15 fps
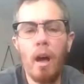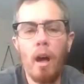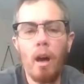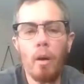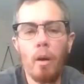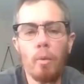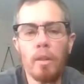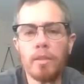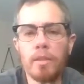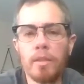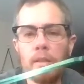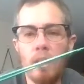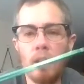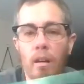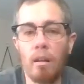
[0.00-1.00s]
which
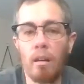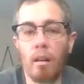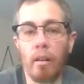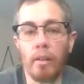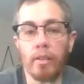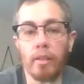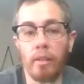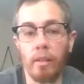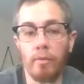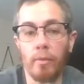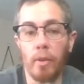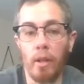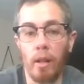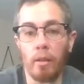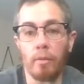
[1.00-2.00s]
honestly, for
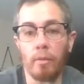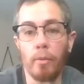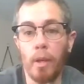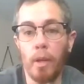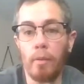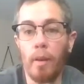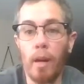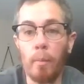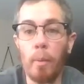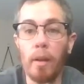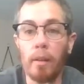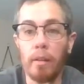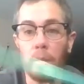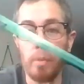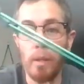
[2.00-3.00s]
a dollar 45 i I'm not
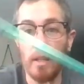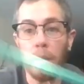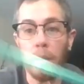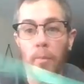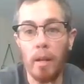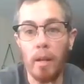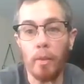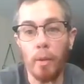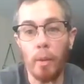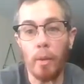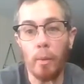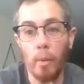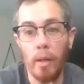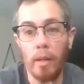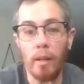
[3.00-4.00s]
going to complain about a three
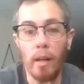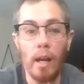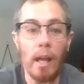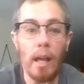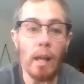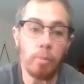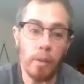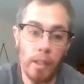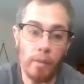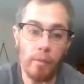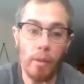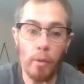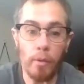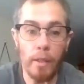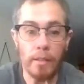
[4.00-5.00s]
week wait. I had plenty of
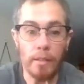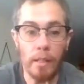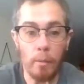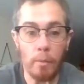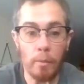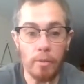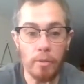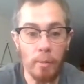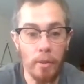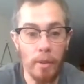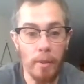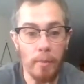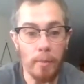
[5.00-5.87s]
other things I was going to be doing.